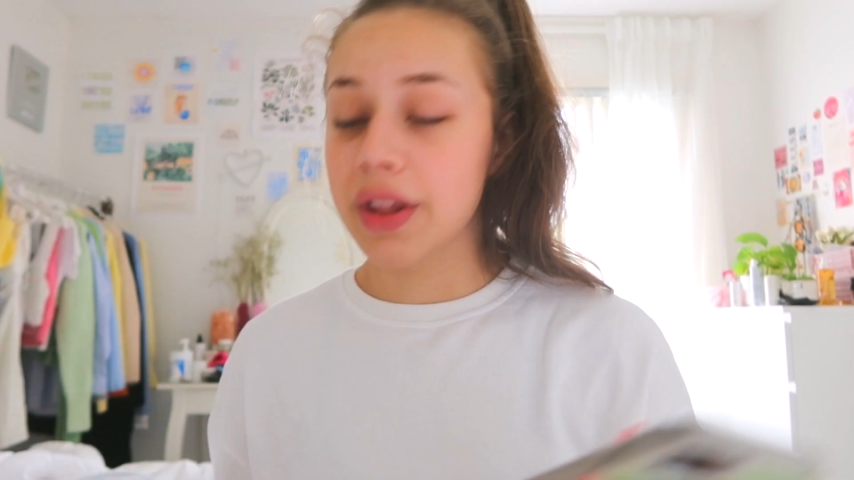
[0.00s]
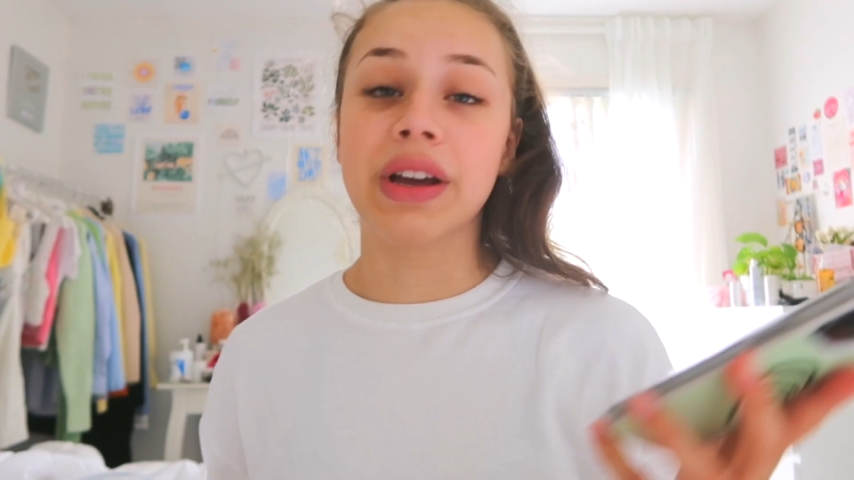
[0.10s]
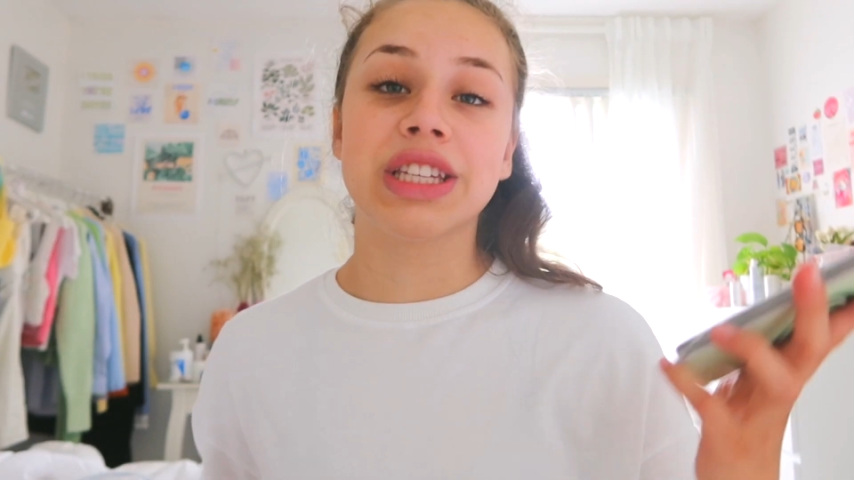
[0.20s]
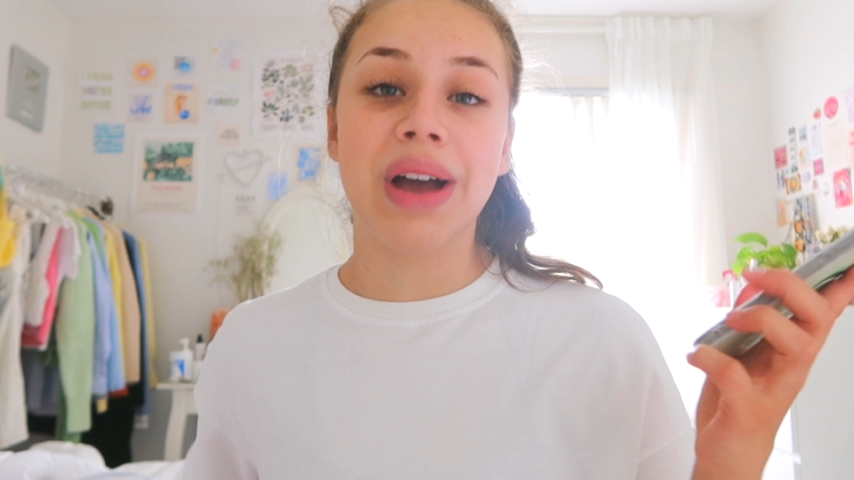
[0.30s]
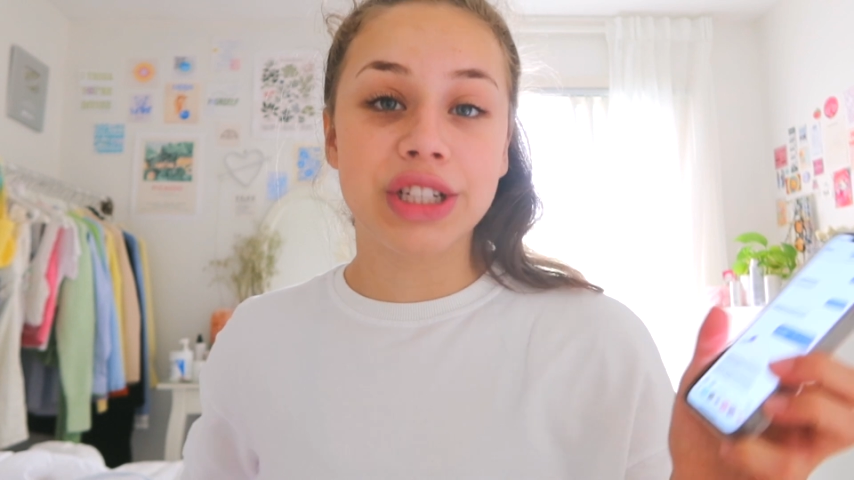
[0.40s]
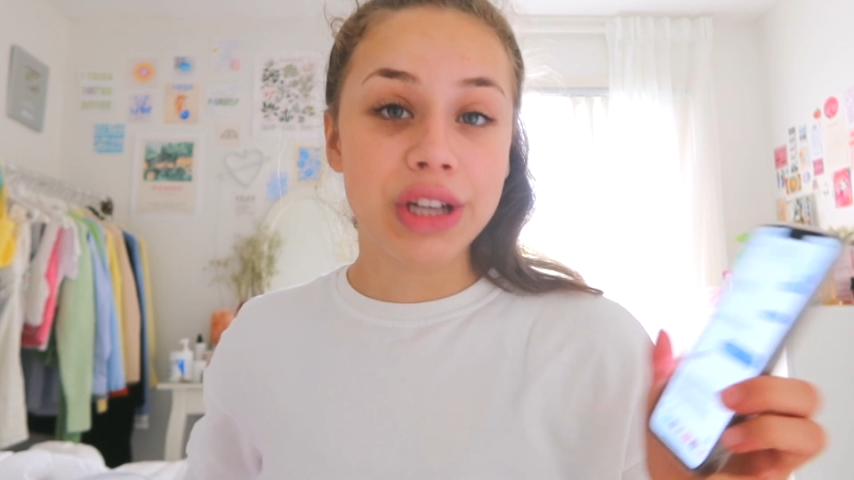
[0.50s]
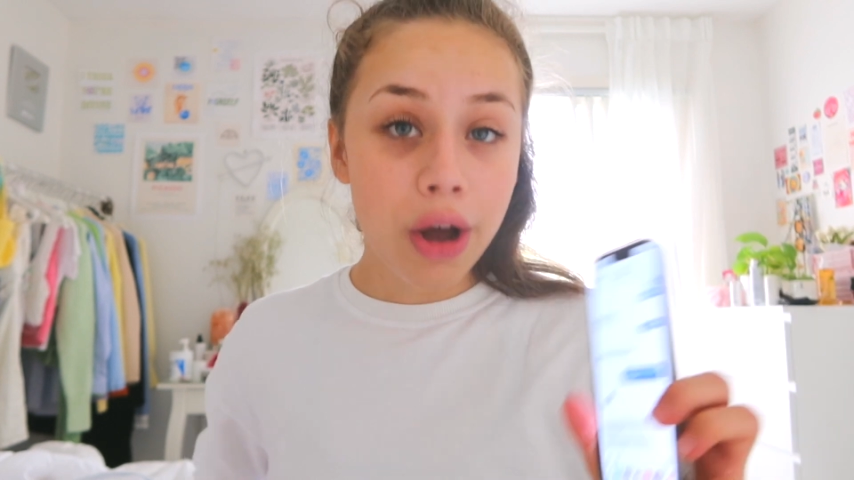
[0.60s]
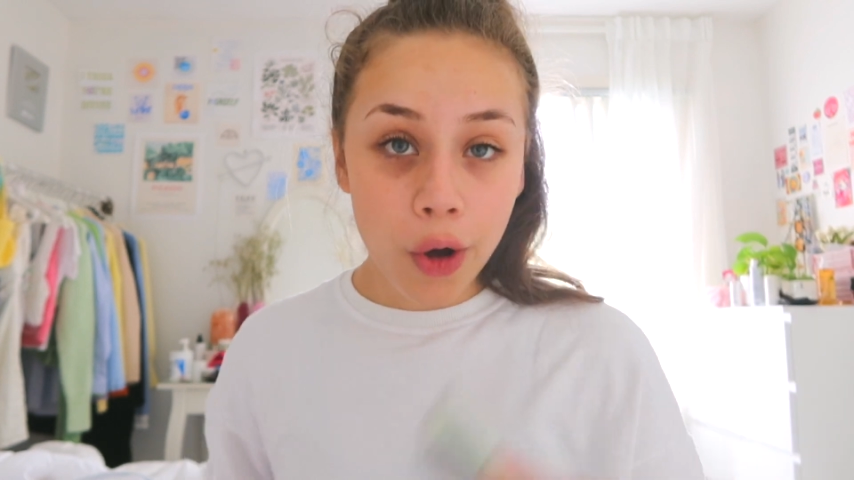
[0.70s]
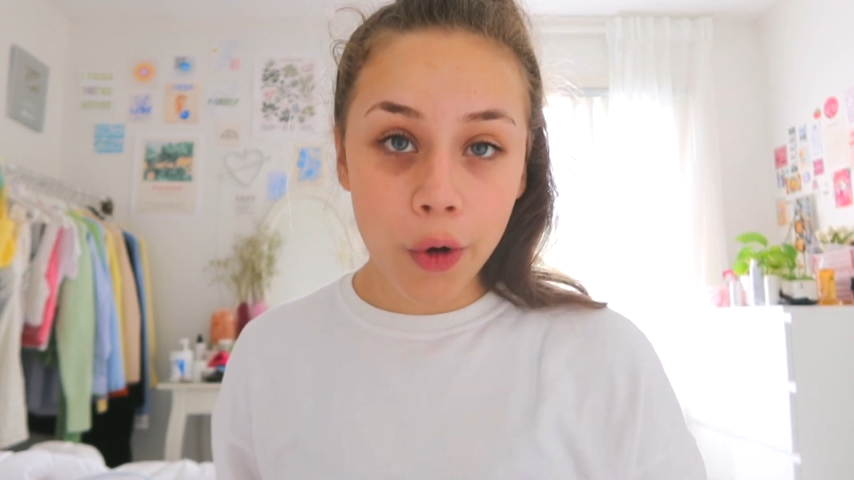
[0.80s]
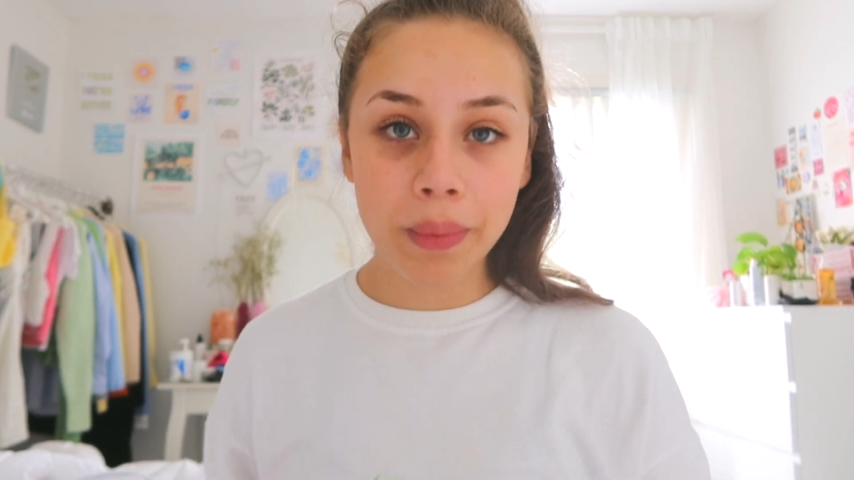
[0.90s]
Okay, so I just
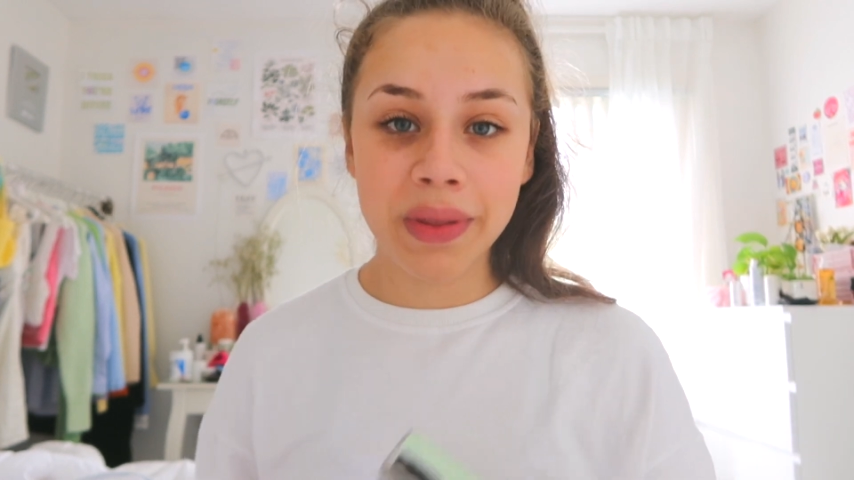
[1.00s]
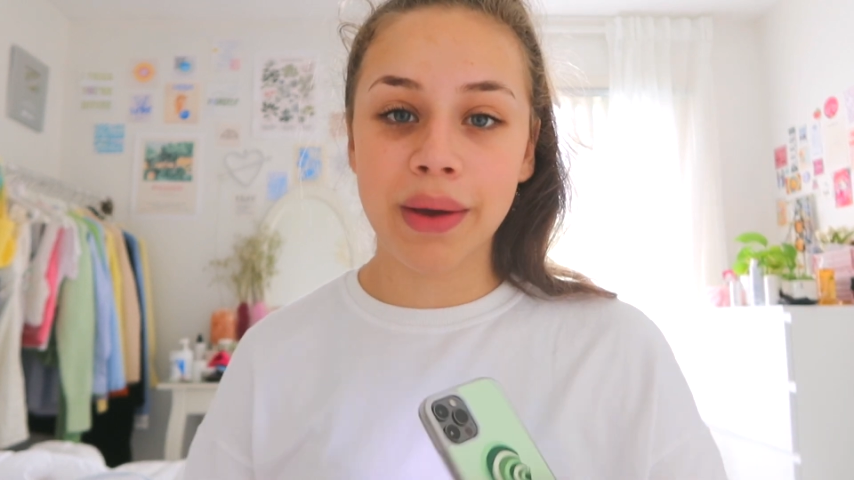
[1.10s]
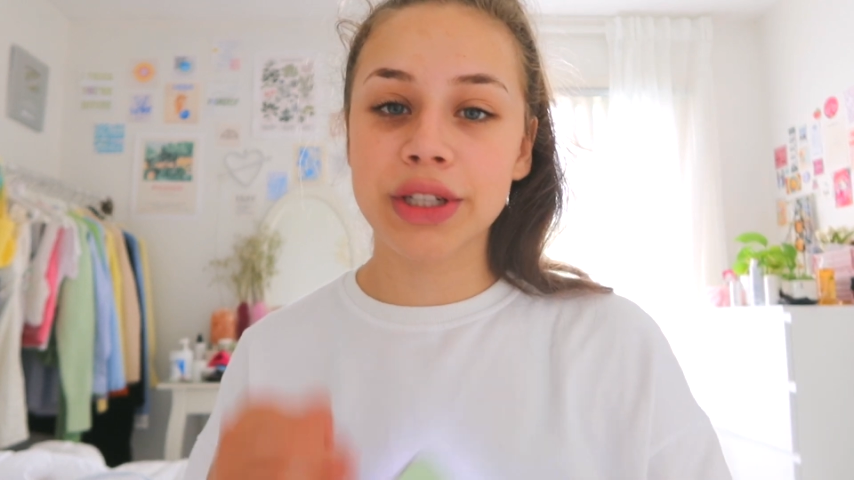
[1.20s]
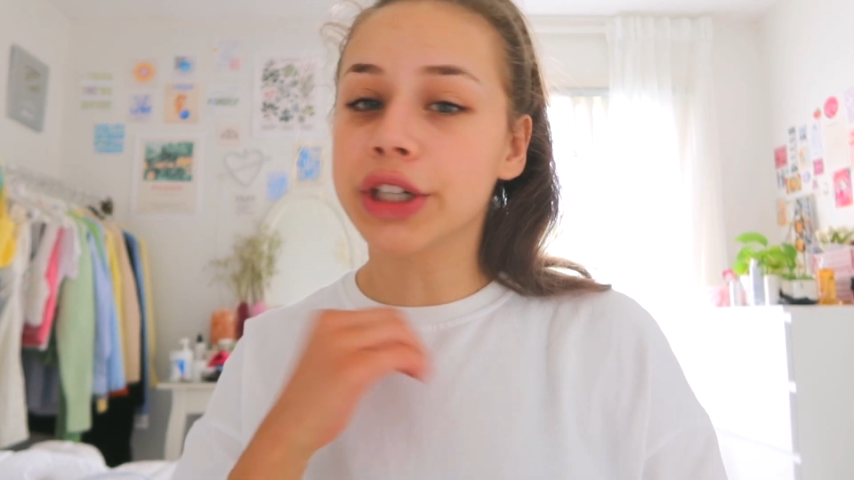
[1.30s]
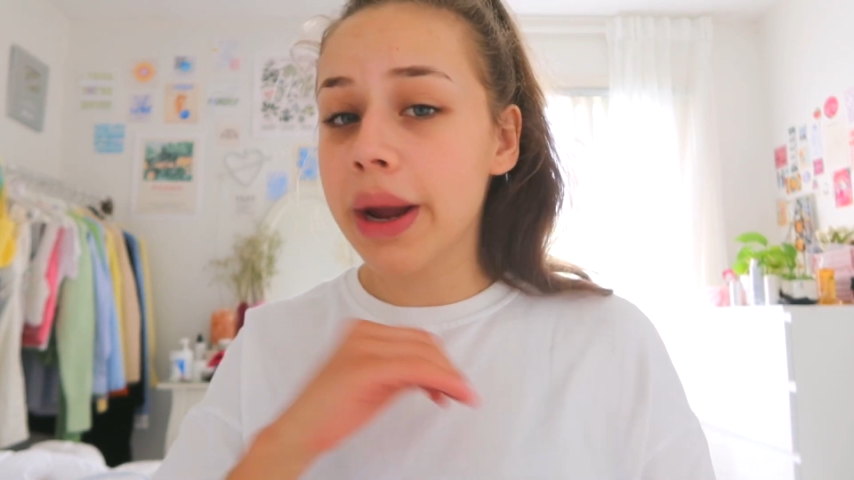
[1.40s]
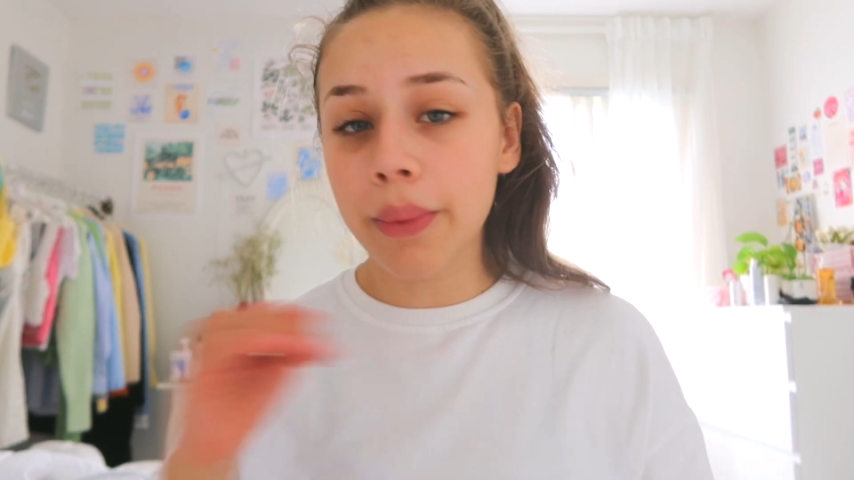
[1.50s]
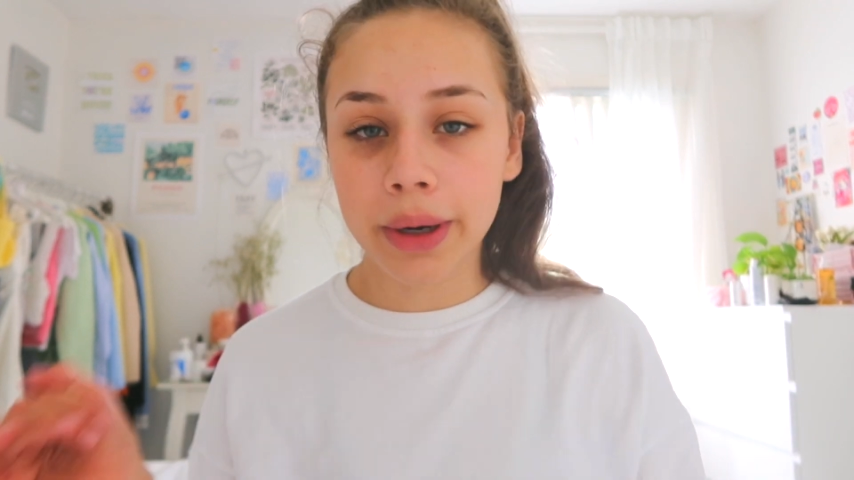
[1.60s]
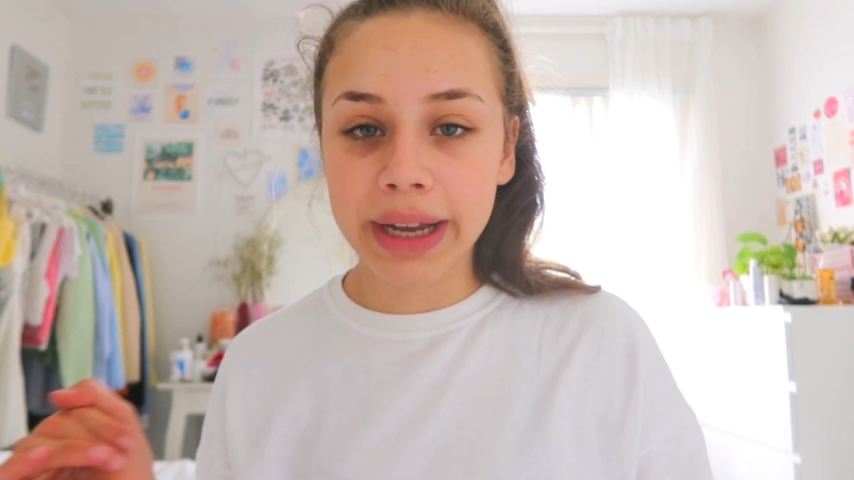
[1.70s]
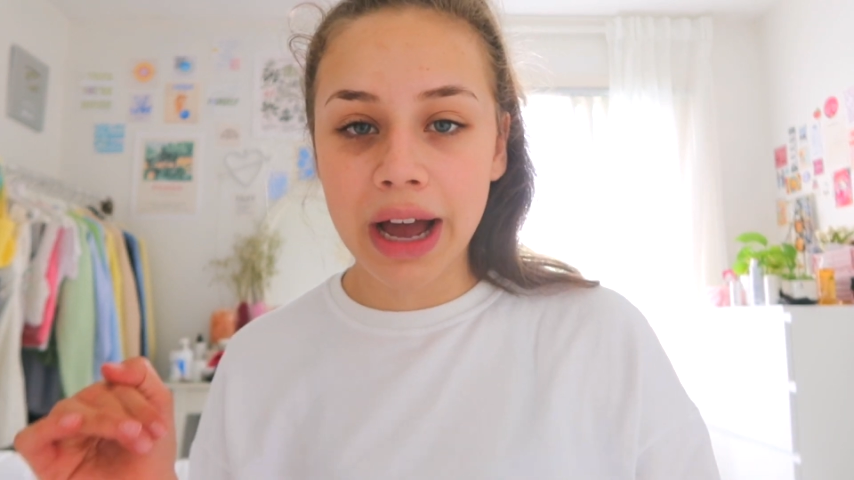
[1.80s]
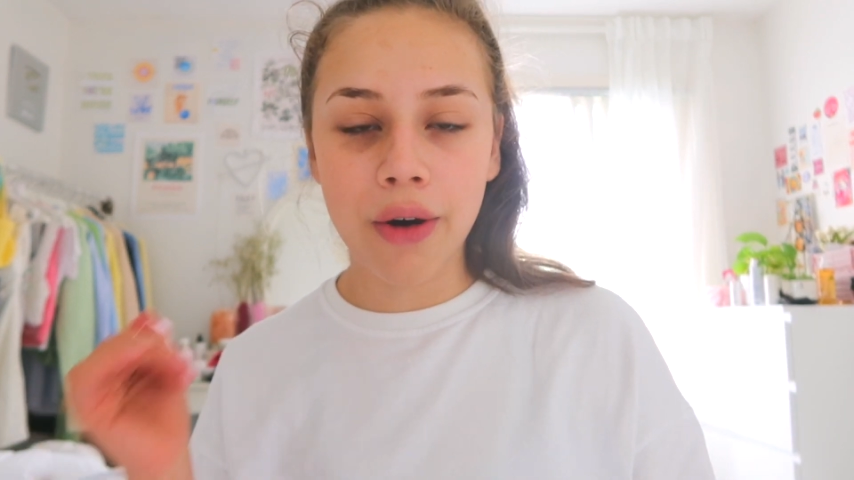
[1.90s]
got home. That was a great
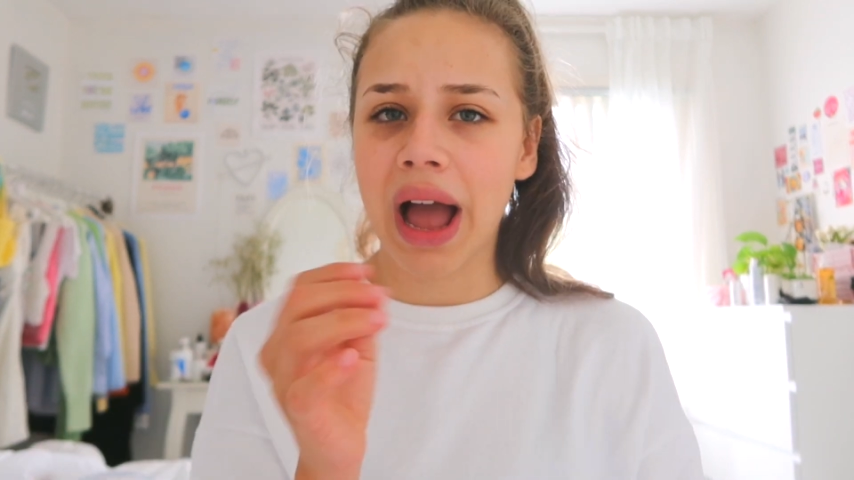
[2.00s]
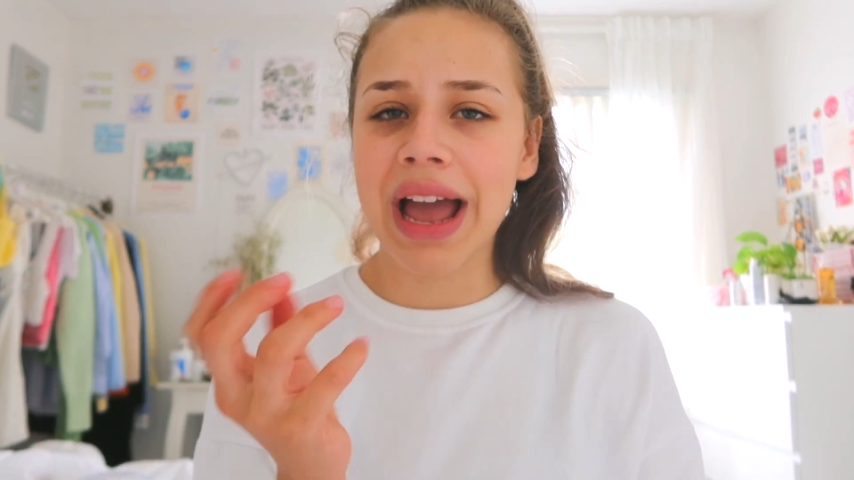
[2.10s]
workout.